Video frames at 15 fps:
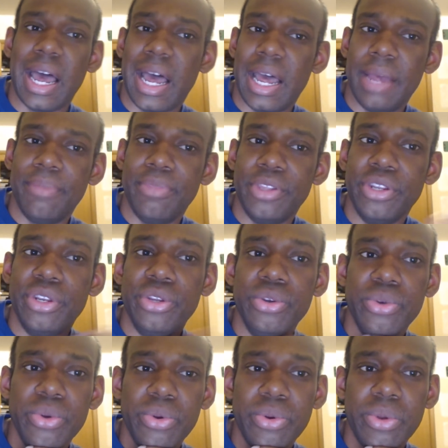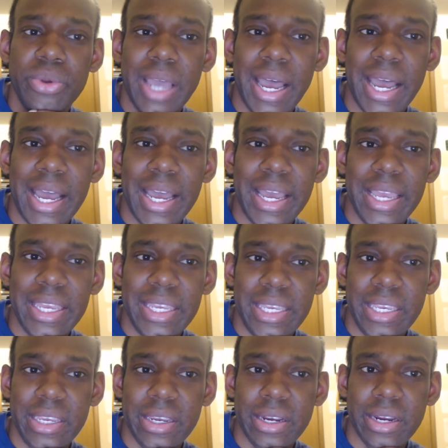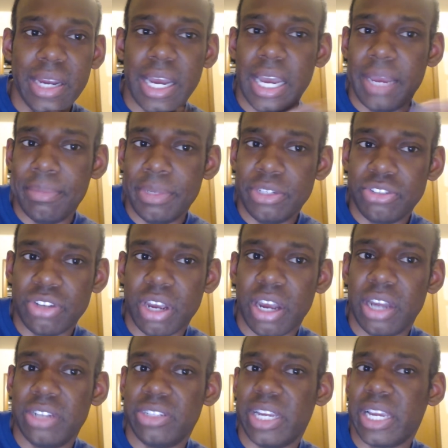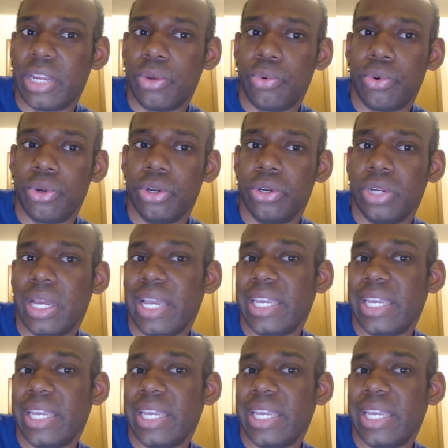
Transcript: I'm the new guy here. I'm in charge. I can work.